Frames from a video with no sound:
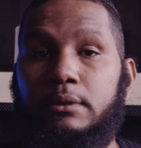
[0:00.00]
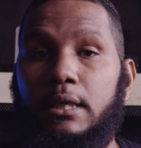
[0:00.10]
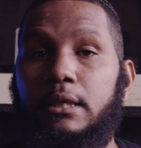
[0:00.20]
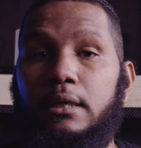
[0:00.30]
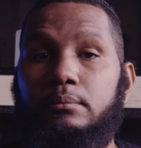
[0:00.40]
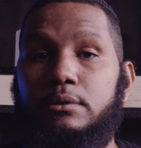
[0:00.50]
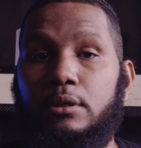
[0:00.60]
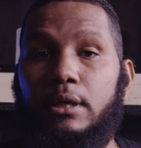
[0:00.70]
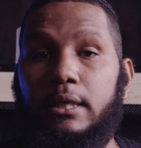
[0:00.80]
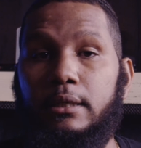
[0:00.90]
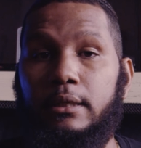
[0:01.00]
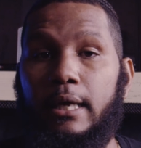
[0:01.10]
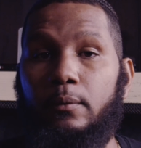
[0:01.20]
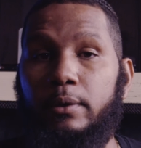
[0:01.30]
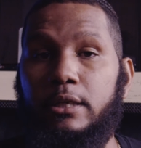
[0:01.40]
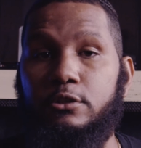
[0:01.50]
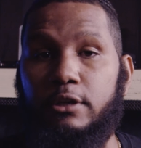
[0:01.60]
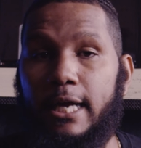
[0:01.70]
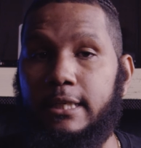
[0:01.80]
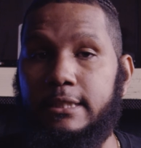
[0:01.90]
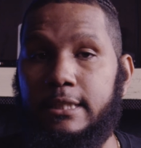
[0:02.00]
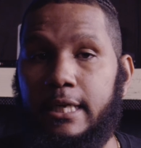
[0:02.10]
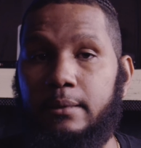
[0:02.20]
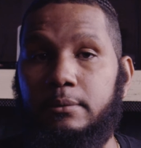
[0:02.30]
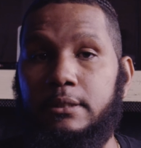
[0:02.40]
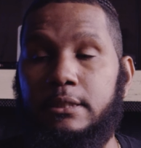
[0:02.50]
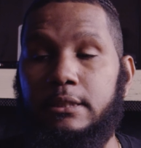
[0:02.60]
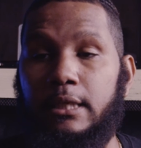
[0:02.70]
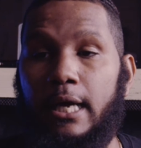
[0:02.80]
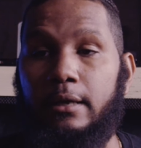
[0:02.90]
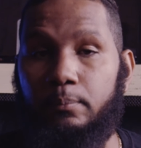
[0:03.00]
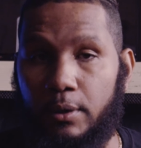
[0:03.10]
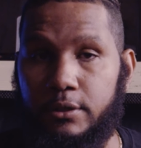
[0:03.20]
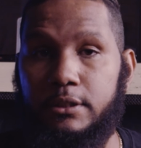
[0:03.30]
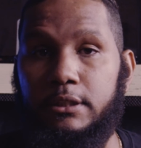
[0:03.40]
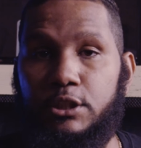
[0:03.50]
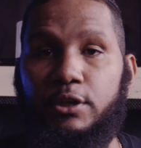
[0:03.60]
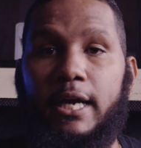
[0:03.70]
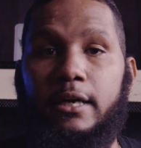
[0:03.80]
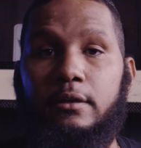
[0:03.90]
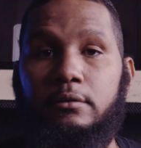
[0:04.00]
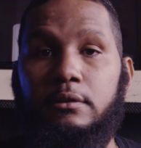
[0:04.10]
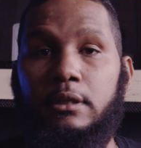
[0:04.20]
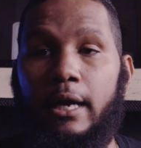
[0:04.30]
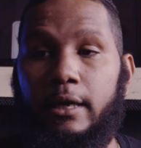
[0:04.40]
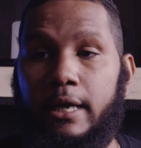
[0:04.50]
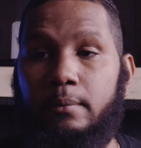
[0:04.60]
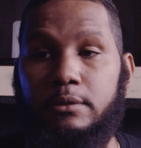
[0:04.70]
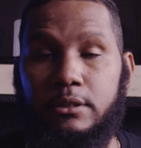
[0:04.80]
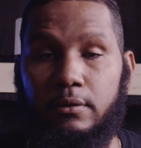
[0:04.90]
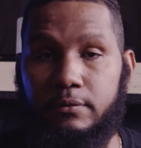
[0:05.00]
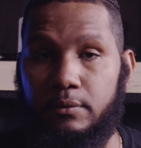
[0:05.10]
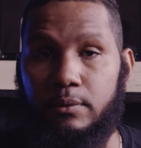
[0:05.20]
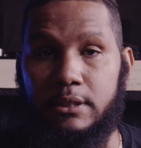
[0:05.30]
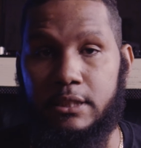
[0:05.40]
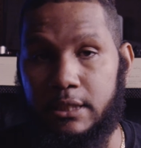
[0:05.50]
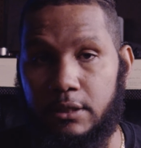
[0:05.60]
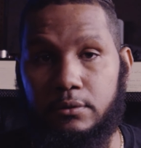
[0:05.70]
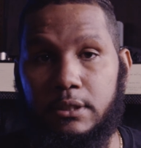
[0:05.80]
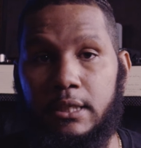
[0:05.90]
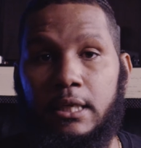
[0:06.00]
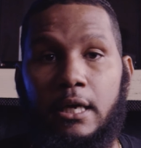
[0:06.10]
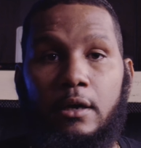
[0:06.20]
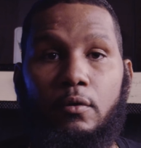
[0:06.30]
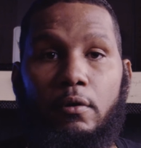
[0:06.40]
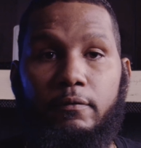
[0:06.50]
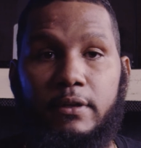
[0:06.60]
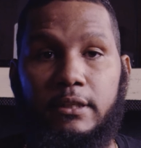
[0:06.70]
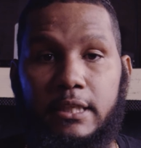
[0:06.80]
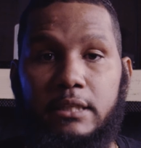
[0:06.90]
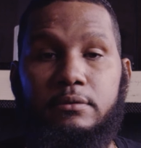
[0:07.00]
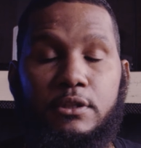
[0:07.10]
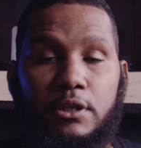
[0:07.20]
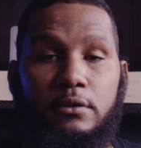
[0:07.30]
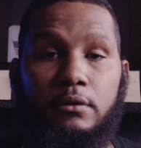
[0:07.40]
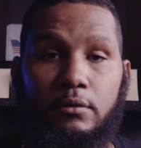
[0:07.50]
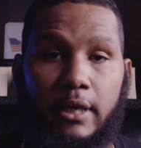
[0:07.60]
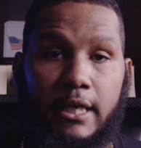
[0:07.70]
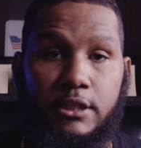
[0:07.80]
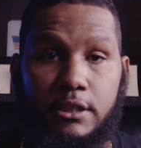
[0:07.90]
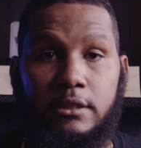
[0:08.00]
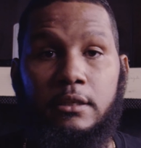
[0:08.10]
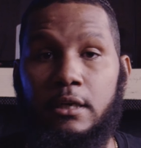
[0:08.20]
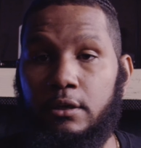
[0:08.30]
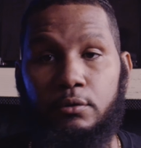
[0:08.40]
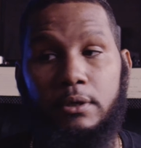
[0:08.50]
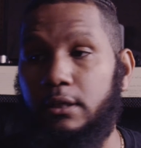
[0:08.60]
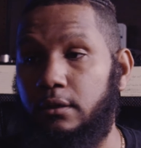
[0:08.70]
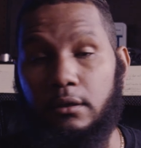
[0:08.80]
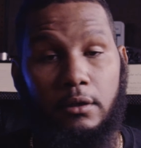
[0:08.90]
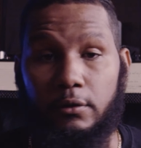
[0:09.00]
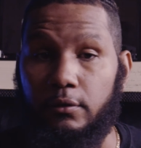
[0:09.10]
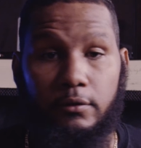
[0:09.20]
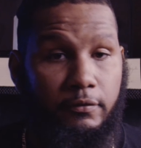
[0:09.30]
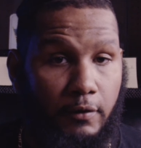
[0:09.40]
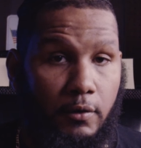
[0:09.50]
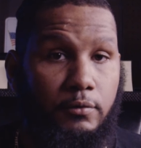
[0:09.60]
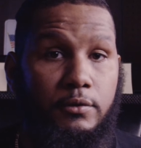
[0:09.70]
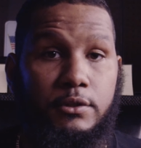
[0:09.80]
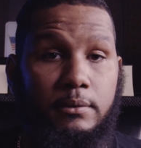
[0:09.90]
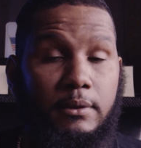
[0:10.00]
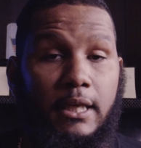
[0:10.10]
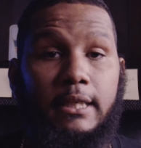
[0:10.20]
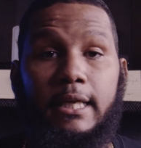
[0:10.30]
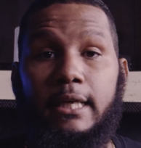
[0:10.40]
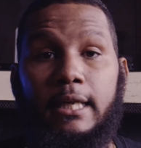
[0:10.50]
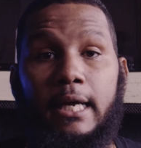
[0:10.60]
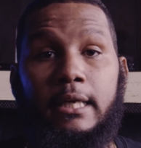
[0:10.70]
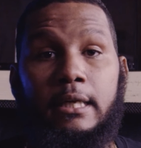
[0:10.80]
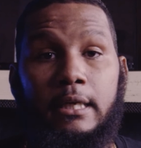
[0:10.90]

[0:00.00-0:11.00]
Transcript: done up so that we can track these cameras, like personally track our camera. So if someone steals it, or if it leaves a certain location, you get an alert on your phone or something like that. Like,